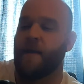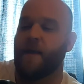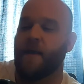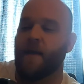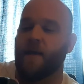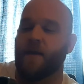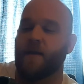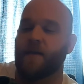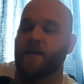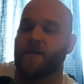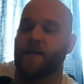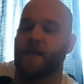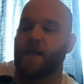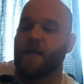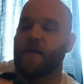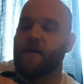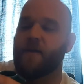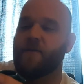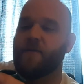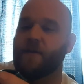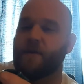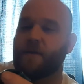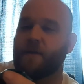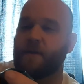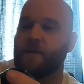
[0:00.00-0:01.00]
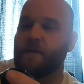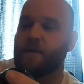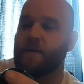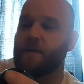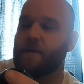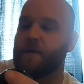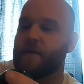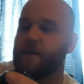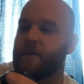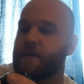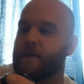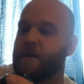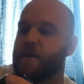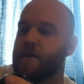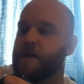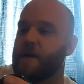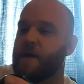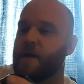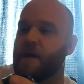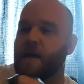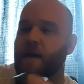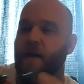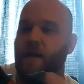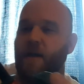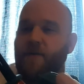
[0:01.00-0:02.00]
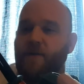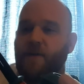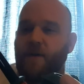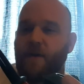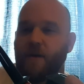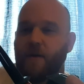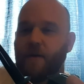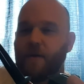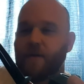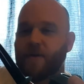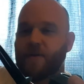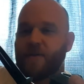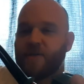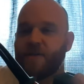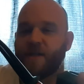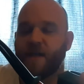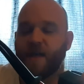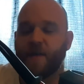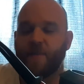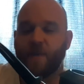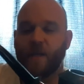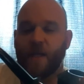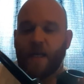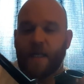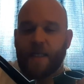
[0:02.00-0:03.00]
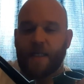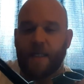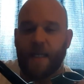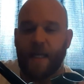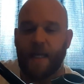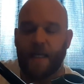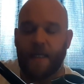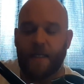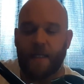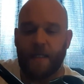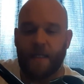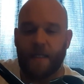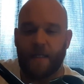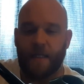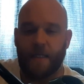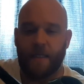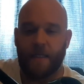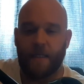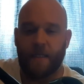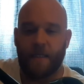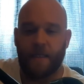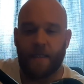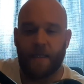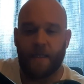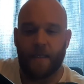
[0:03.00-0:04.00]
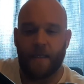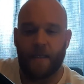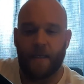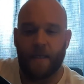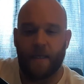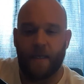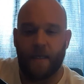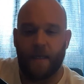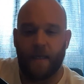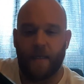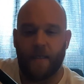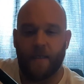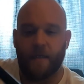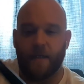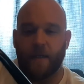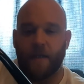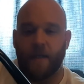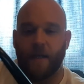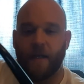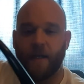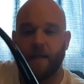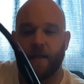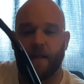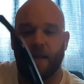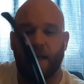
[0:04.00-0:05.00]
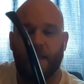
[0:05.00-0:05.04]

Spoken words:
because I love a long stem like that. You know, I